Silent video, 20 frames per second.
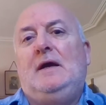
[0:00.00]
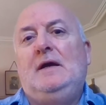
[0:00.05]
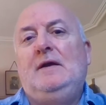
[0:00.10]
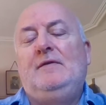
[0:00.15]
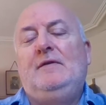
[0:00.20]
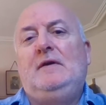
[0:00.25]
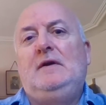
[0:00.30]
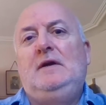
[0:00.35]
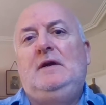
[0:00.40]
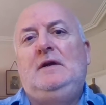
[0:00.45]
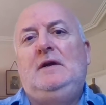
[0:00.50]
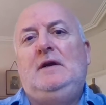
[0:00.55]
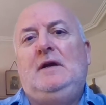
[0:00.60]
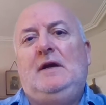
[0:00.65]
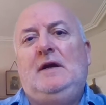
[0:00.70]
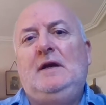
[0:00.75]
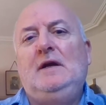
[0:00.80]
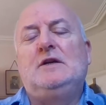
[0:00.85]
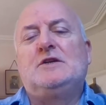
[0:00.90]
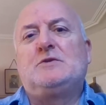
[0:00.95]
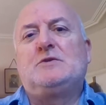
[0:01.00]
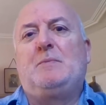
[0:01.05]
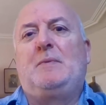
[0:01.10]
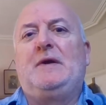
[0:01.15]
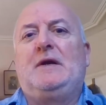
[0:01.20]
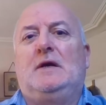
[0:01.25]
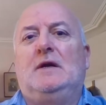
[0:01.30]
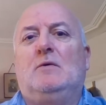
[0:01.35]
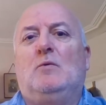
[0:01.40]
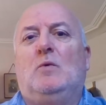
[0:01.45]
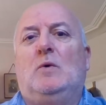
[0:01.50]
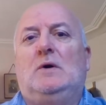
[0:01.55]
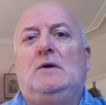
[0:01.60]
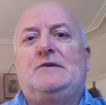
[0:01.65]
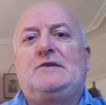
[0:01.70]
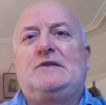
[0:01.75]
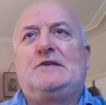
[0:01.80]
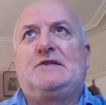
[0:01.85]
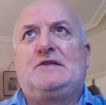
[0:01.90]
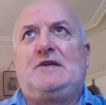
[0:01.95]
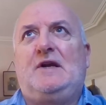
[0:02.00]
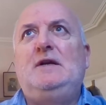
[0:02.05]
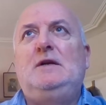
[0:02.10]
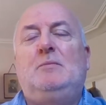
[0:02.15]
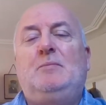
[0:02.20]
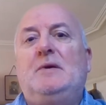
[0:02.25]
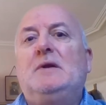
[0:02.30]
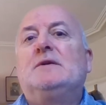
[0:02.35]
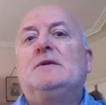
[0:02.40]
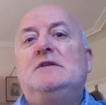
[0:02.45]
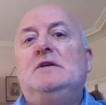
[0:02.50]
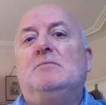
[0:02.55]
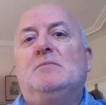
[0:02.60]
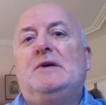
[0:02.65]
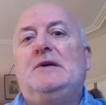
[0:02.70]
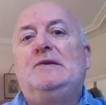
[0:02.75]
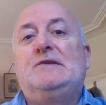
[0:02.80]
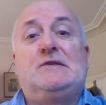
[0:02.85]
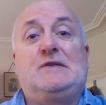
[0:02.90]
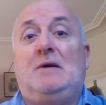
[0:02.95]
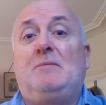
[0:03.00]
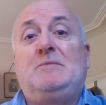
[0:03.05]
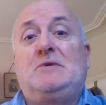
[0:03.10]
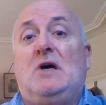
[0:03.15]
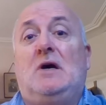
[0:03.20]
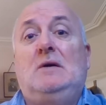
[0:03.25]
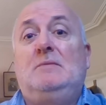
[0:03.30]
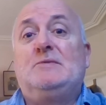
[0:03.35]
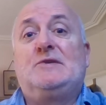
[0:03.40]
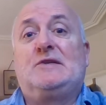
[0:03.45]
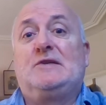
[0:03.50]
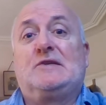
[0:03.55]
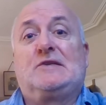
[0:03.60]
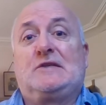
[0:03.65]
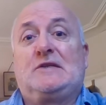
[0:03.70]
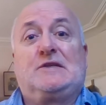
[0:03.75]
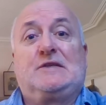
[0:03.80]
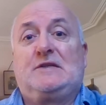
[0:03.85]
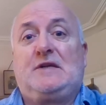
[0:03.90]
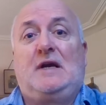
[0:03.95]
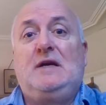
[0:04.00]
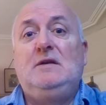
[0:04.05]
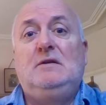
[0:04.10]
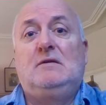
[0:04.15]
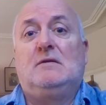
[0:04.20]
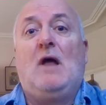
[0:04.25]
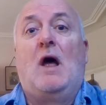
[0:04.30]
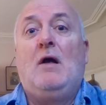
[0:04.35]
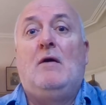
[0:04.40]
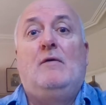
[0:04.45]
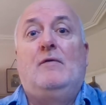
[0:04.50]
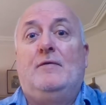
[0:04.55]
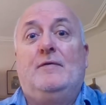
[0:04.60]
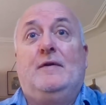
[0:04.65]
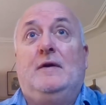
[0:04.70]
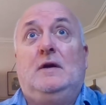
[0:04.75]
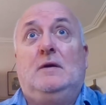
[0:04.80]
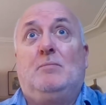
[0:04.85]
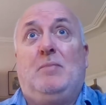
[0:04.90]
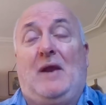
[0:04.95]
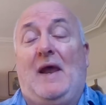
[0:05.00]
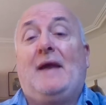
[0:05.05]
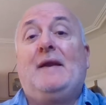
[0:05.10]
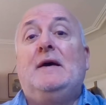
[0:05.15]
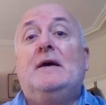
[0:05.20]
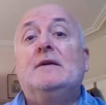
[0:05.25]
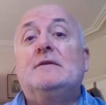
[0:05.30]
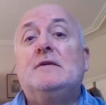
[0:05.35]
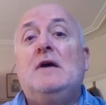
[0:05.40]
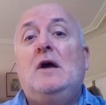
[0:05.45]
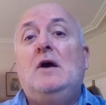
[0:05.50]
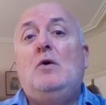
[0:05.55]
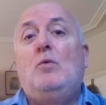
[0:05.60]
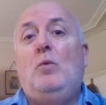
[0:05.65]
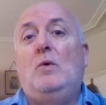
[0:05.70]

in the English-speaking world, sustainability means sometimes to sustain the planet.